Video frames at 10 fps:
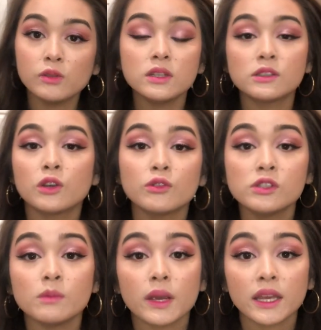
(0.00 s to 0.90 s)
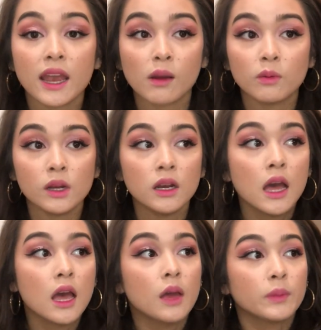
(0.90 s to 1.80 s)
This goes to my camera
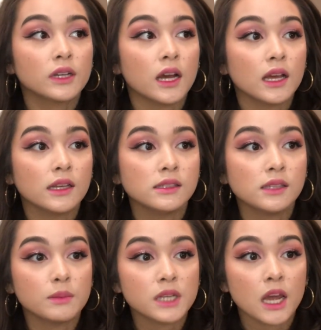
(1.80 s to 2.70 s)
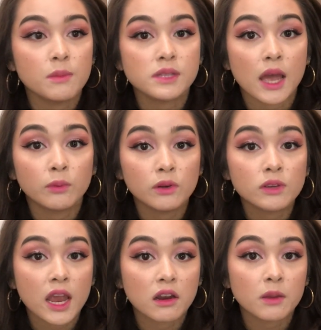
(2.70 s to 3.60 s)
because sometimes I will
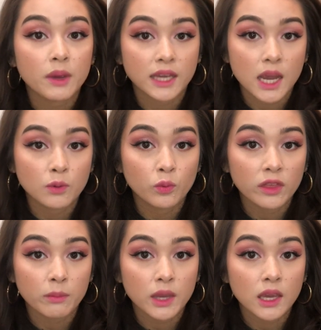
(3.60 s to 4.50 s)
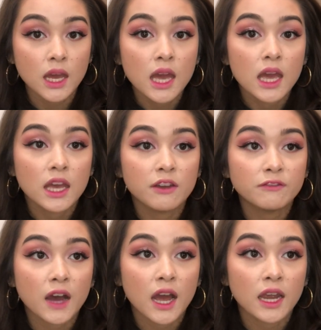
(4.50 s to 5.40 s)
carry my camera with me if
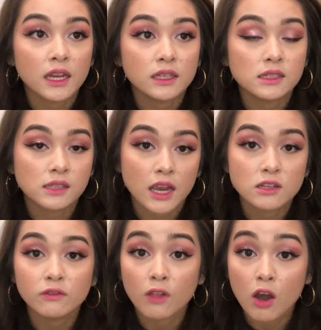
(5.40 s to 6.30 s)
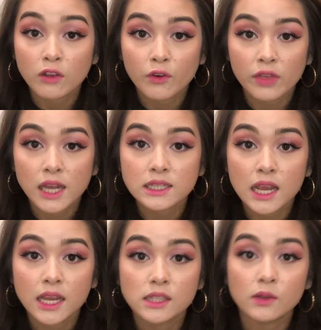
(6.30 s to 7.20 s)
I decide to vlog for that
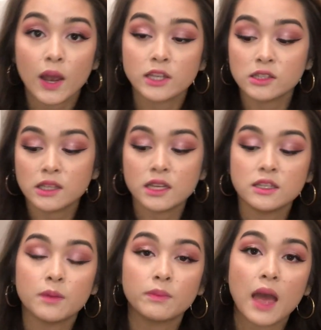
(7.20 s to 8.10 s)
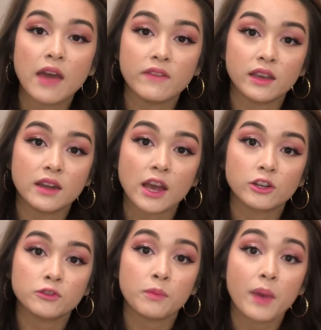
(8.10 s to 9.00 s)
day, so I just end up having an
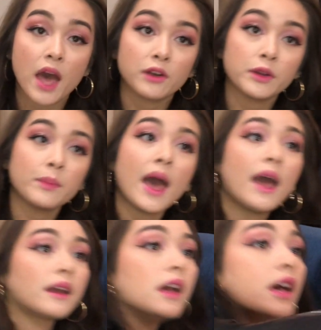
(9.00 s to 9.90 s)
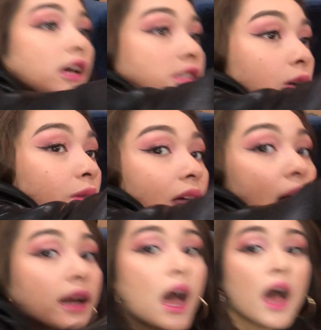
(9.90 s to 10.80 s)
extra battery pack so
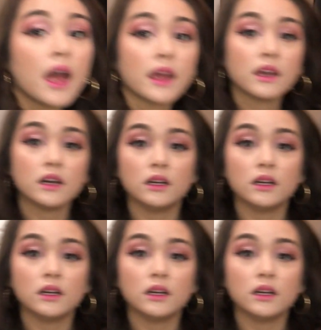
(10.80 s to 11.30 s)
that I